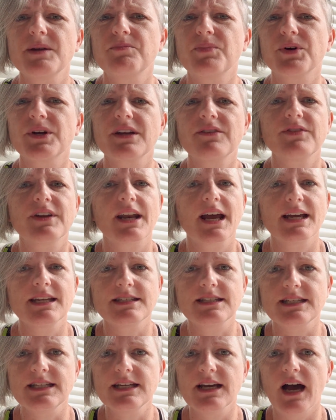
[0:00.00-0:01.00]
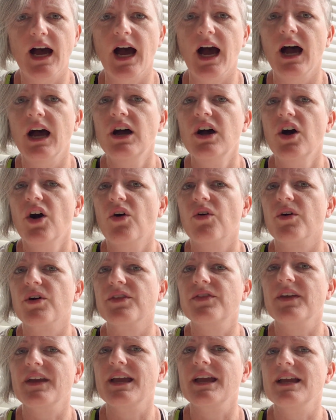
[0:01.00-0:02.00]
People give an idea,
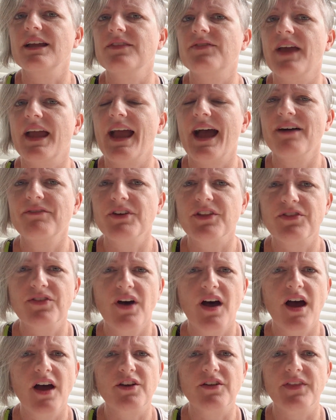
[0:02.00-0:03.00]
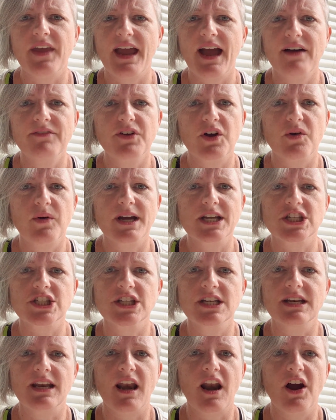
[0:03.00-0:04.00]
or they have a thought, or they have a
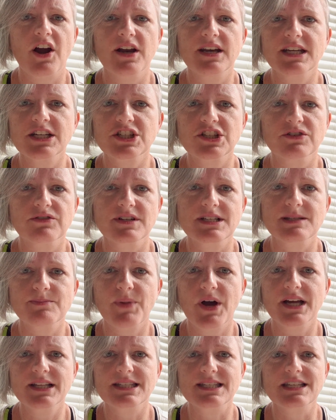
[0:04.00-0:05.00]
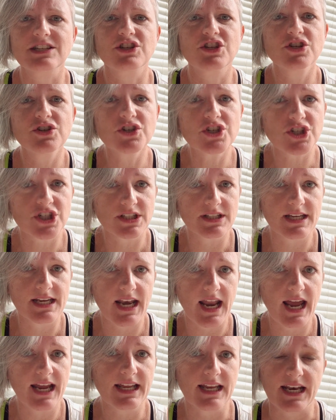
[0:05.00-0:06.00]
question, and our initial response is usually
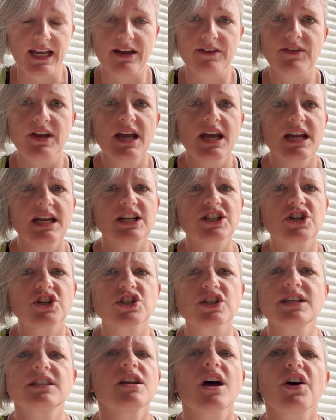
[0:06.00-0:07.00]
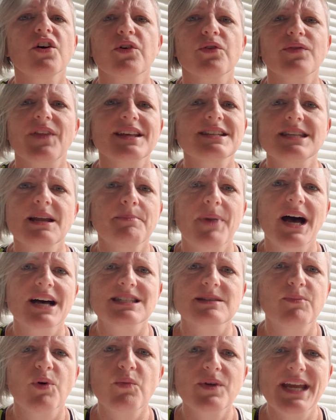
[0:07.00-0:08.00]
negative. It's usually, no, that's not
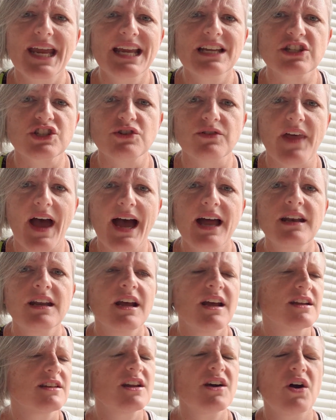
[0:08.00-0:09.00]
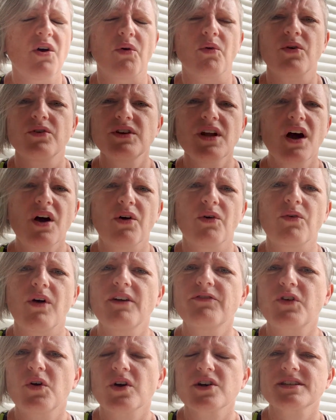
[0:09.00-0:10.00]
possible. We can't do that. No,
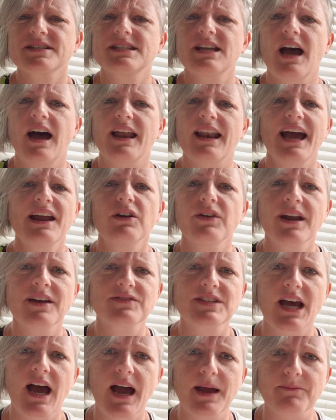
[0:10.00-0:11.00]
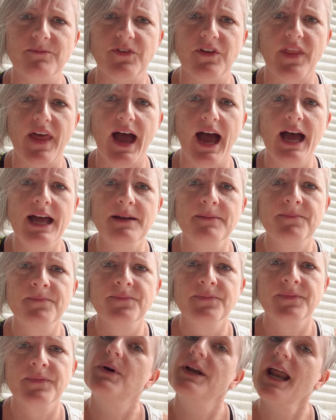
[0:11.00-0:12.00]
of course not. I don't have time for that.
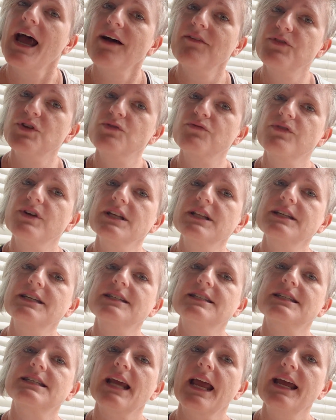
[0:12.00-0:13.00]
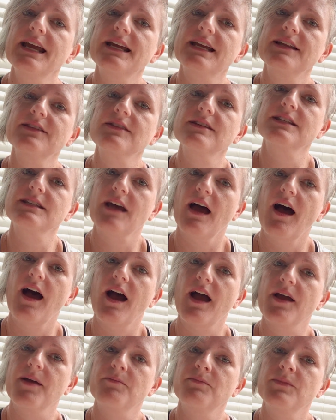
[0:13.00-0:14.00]
But have you really taken the
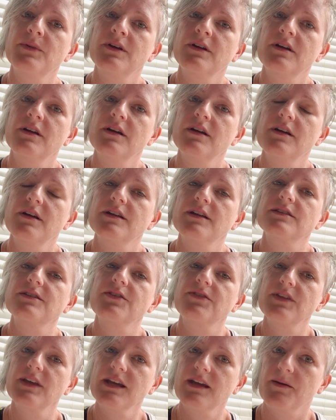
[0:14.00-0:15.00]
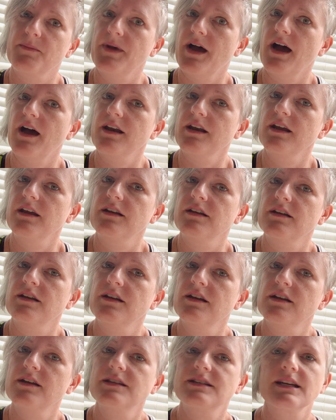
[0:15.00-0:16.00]
time to think about it,
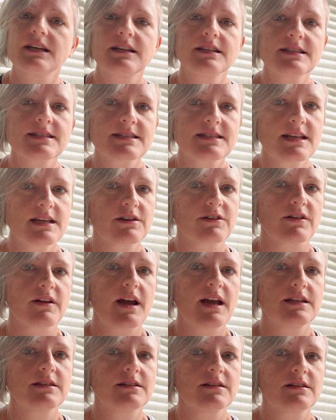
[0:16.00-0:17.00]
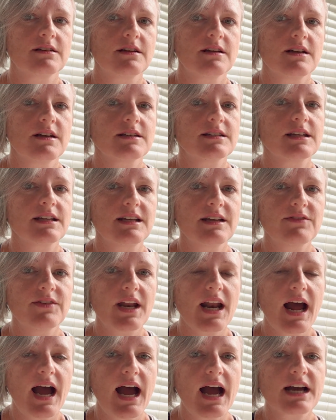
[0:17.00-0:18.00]
to consider it, to give
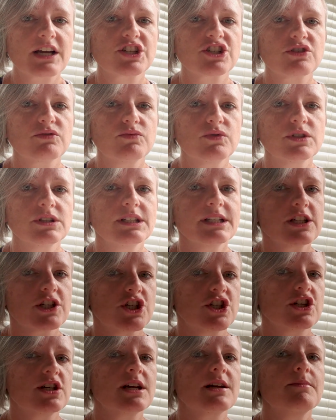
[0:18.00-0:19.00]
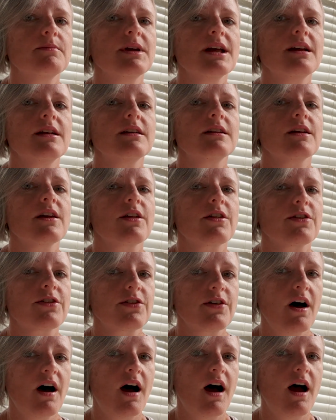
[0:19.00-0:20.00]
it actual legitimate
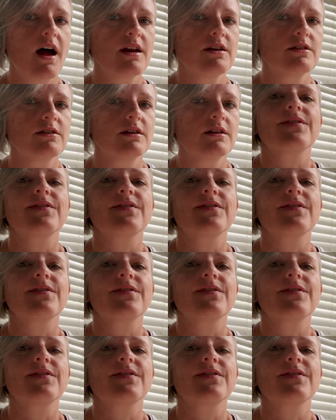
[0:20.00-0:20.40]
thought?